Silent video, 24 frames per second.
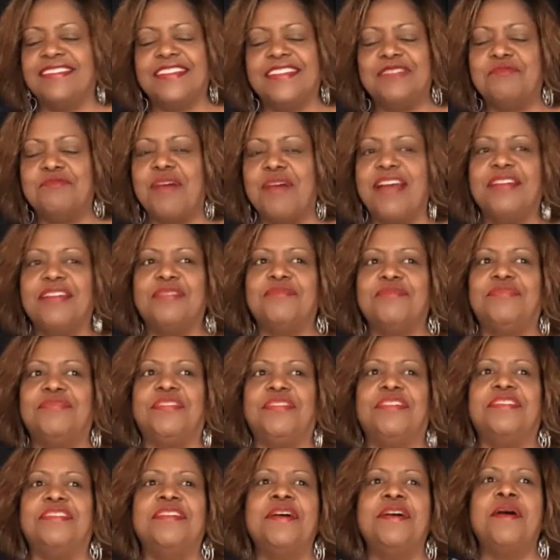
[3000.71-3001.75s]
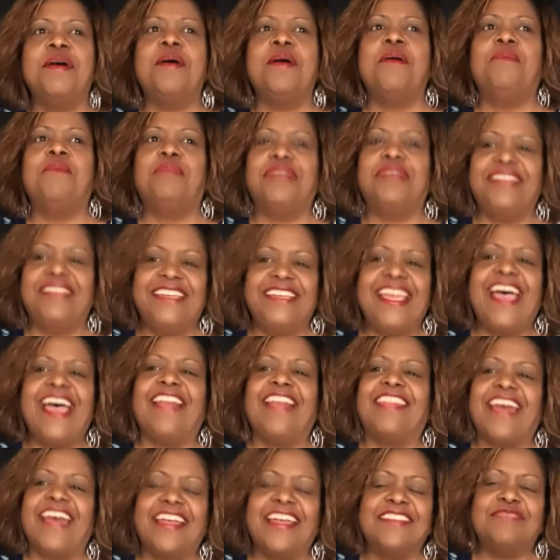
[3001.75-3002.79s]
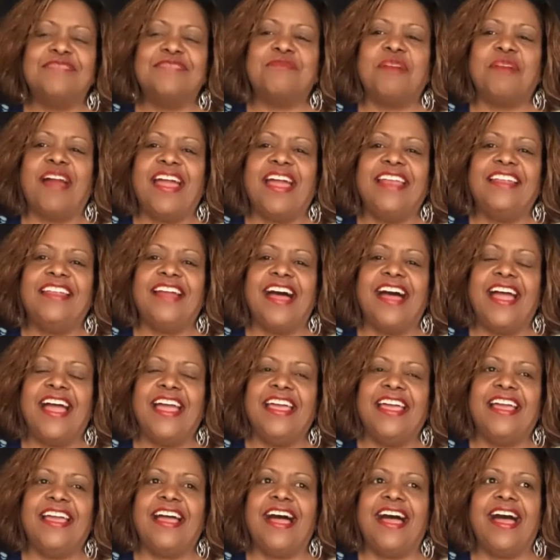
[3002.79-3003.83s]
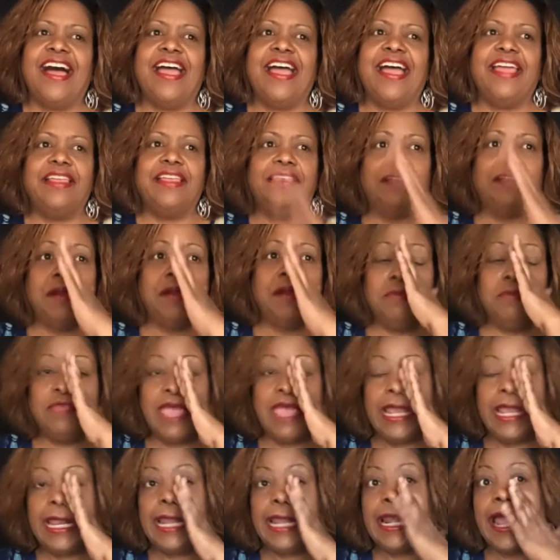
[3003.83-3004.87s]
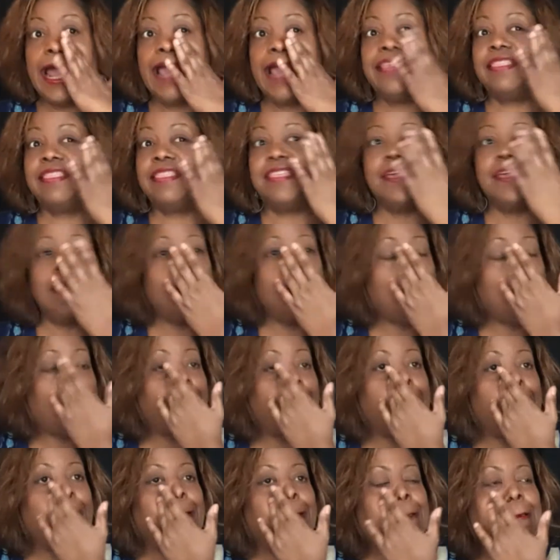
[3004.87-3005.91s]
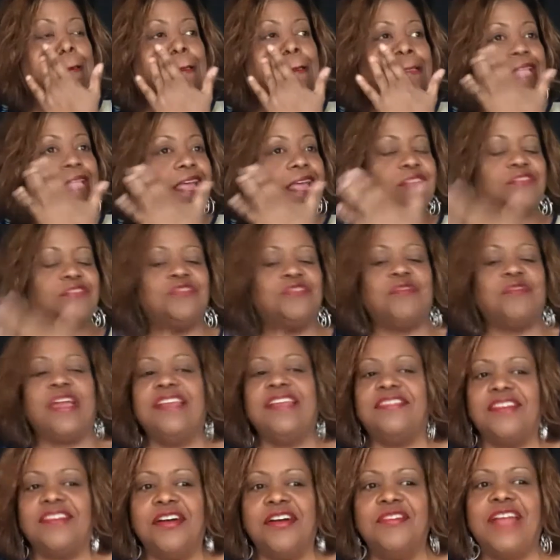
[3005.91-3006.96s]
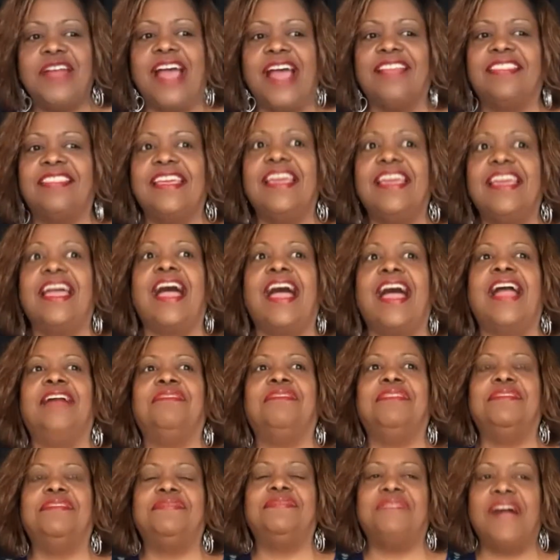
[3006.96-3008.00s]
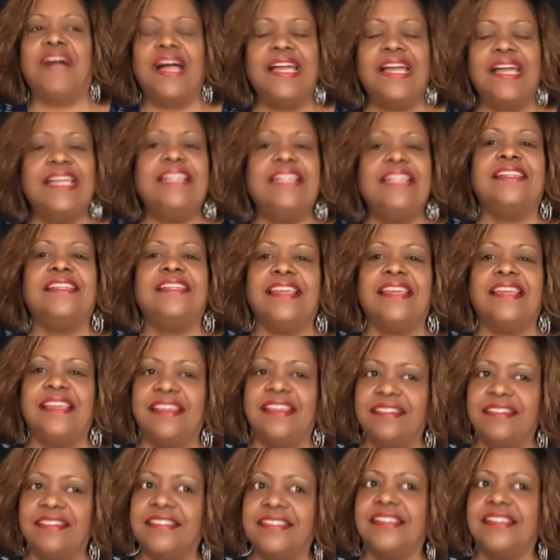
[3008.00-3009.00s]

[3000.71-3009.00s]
wonderful. But yeah, that's where I, I, I learned that. And I think doing that straight tone, I think I refined it